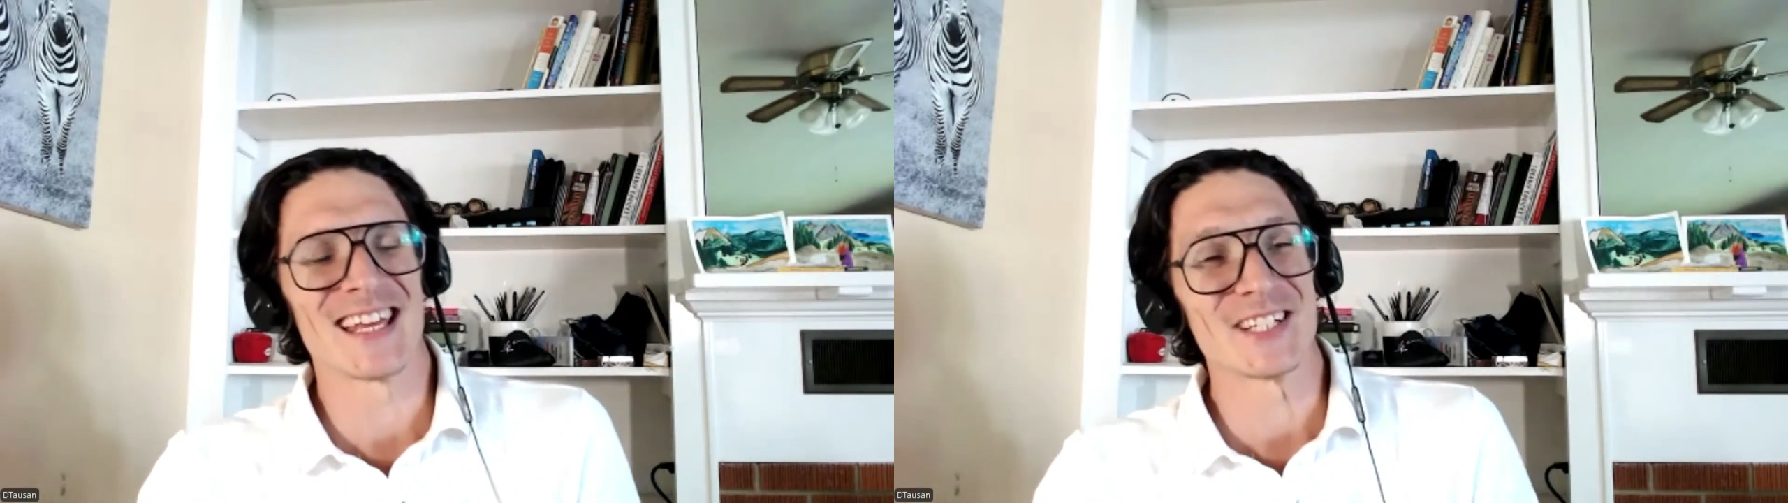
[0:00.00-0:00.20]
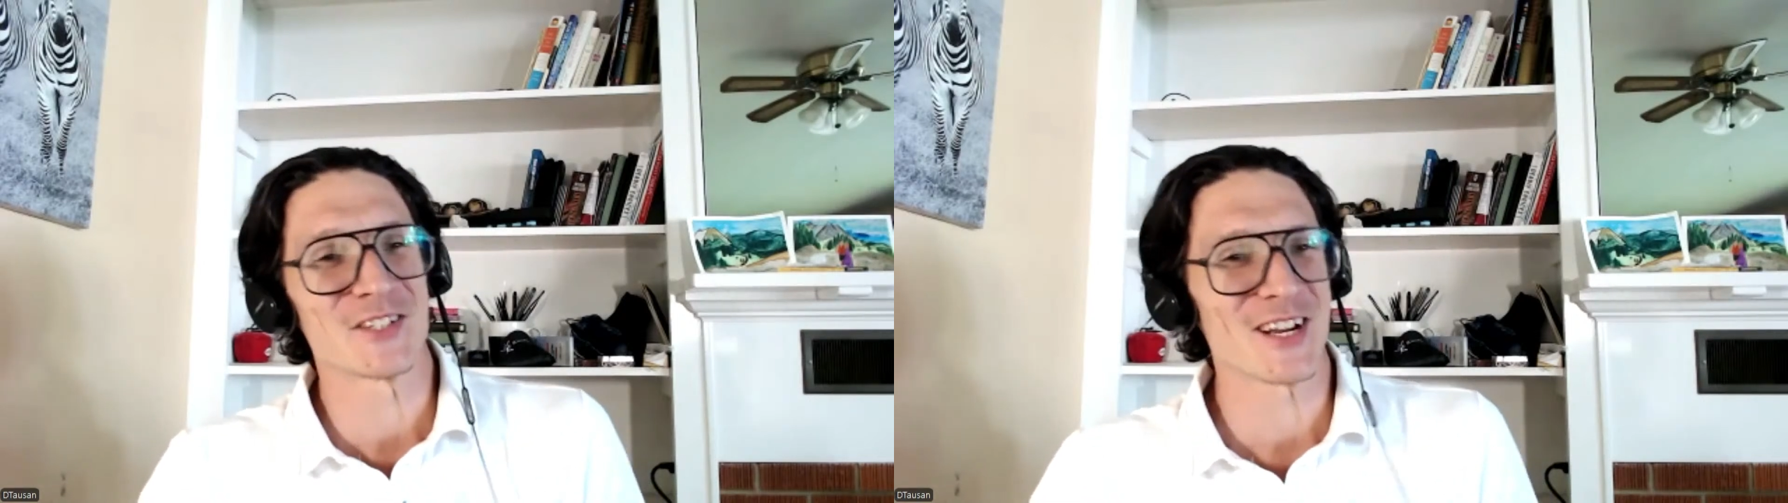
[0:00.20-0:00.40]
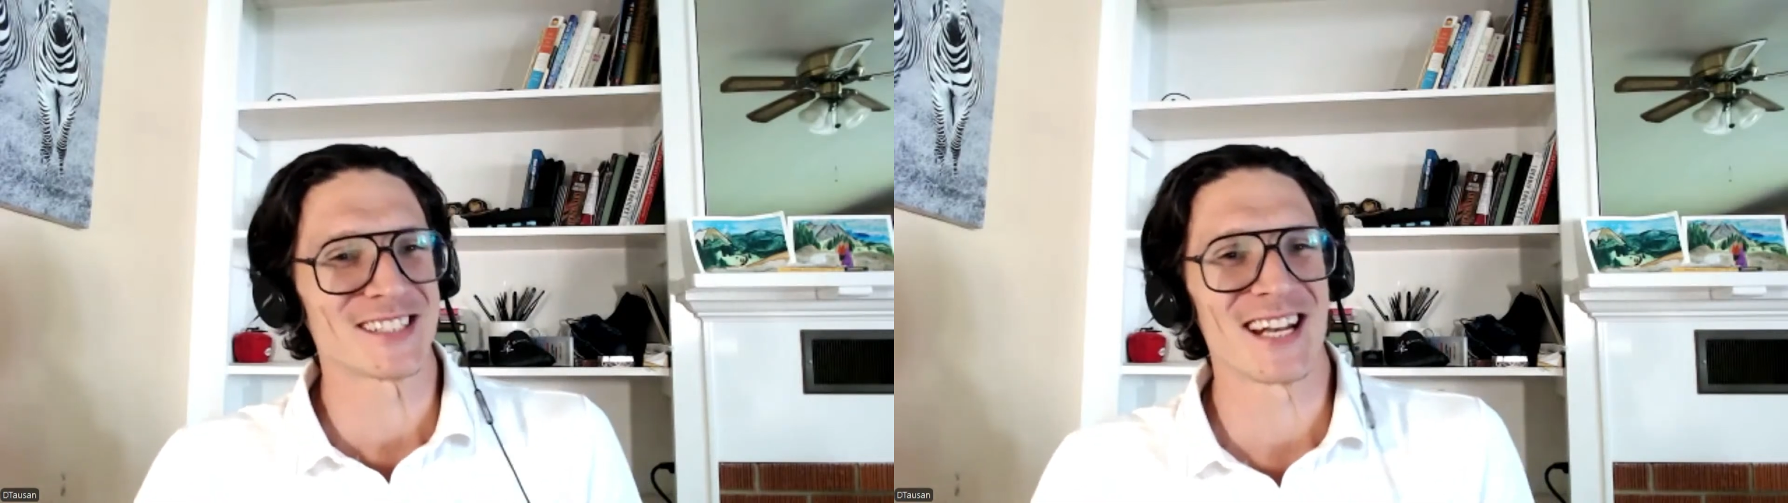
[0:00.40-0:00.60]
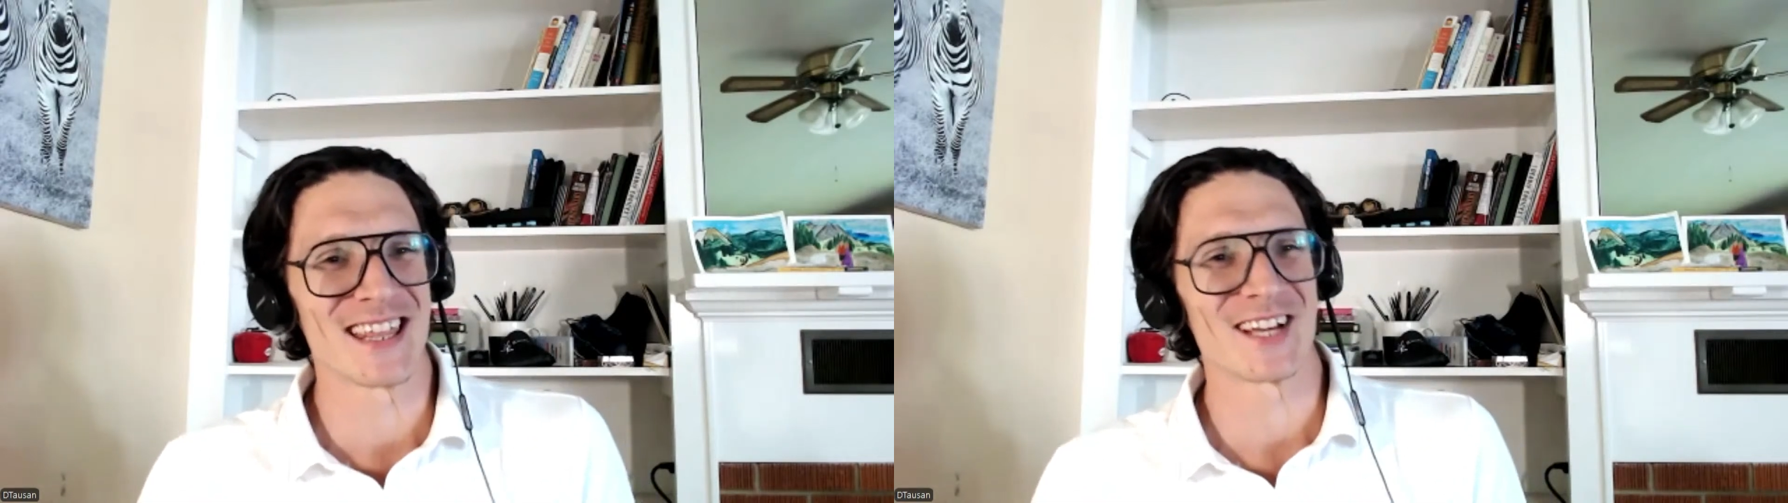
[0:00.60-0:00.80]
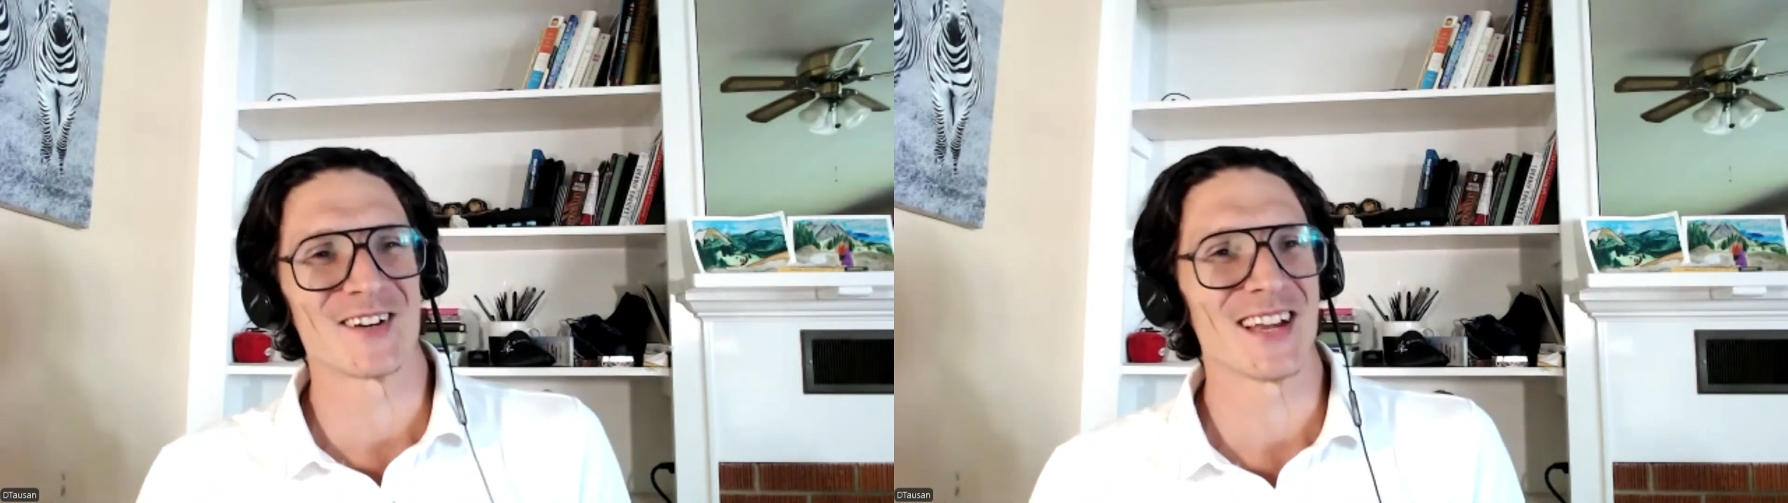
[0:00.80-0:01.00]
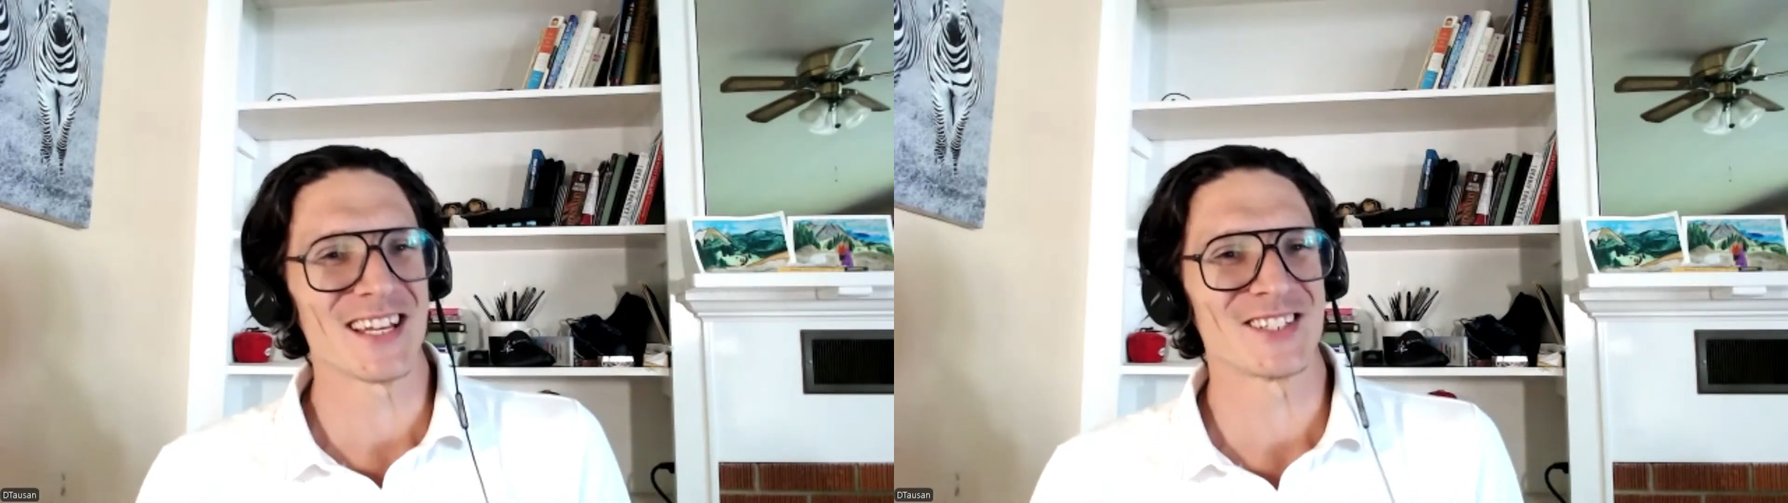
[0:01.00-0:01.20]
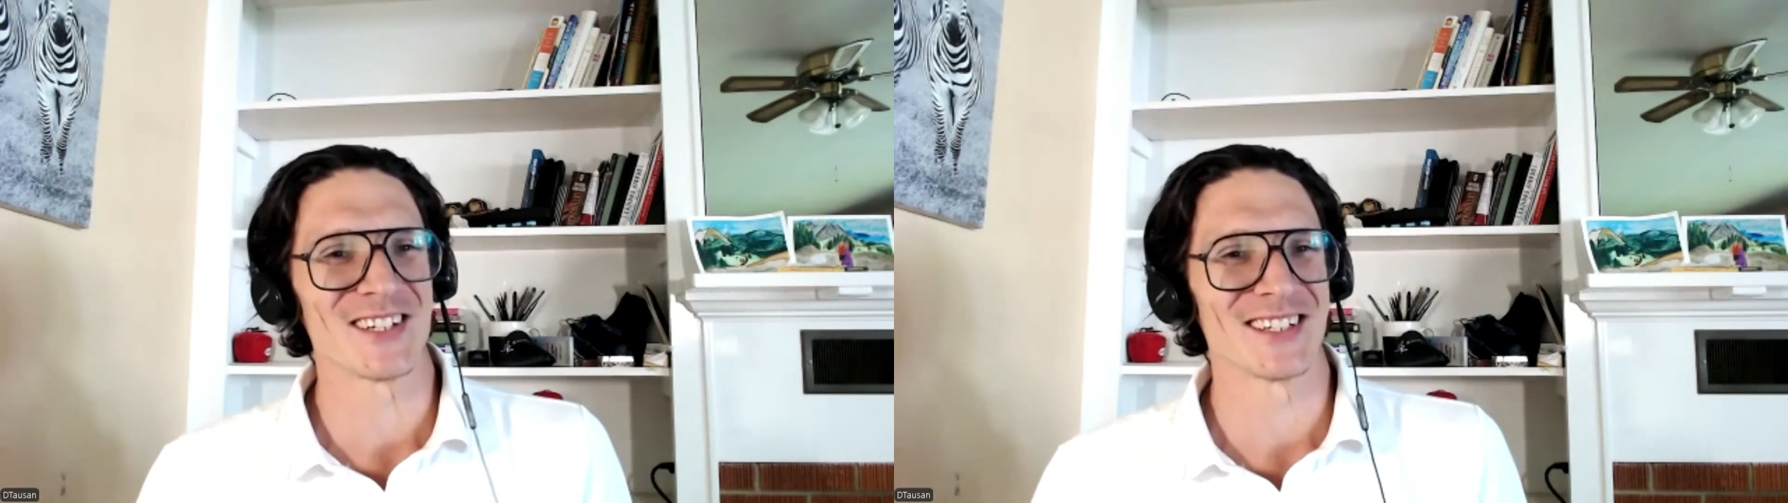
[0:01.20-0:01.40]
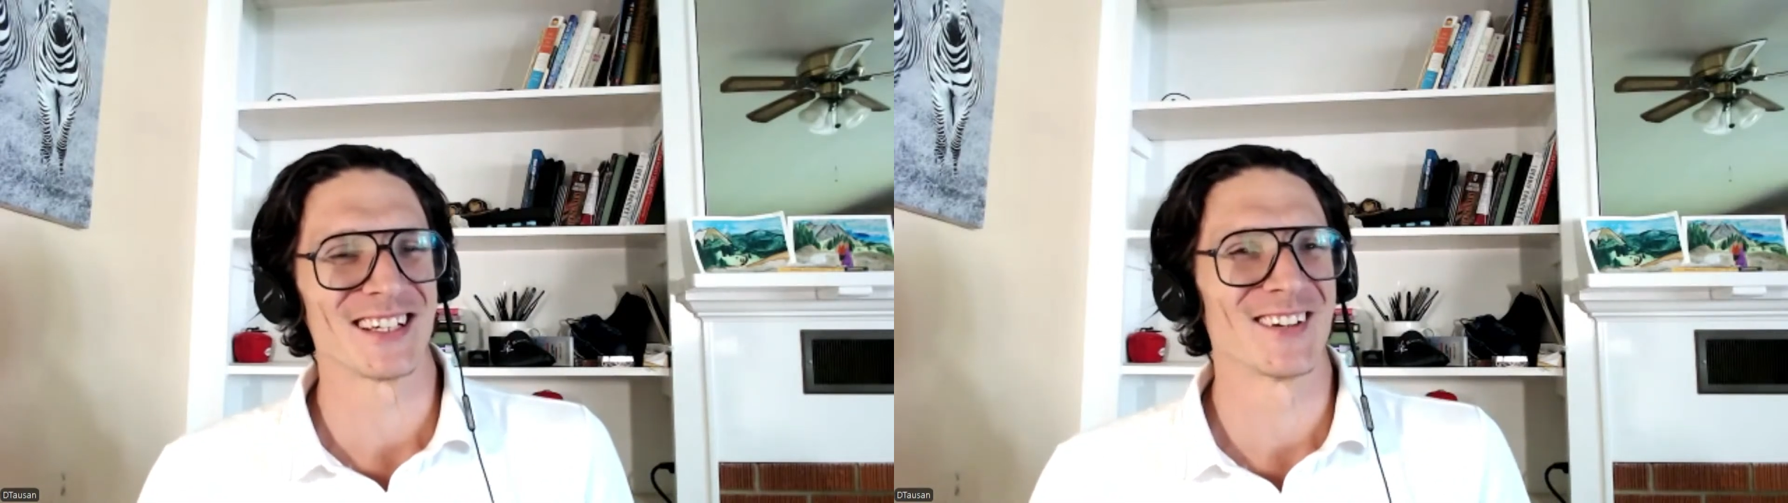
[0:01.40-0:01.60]
take trust out of the
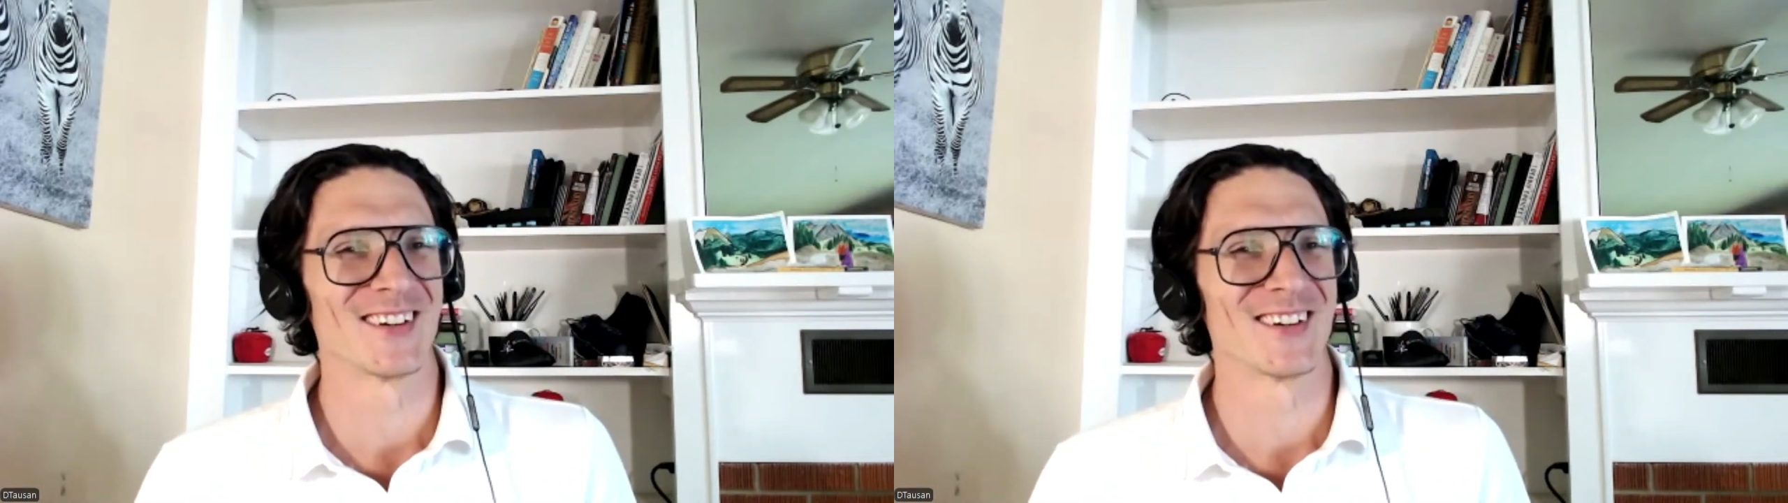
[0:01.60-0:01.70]
equation.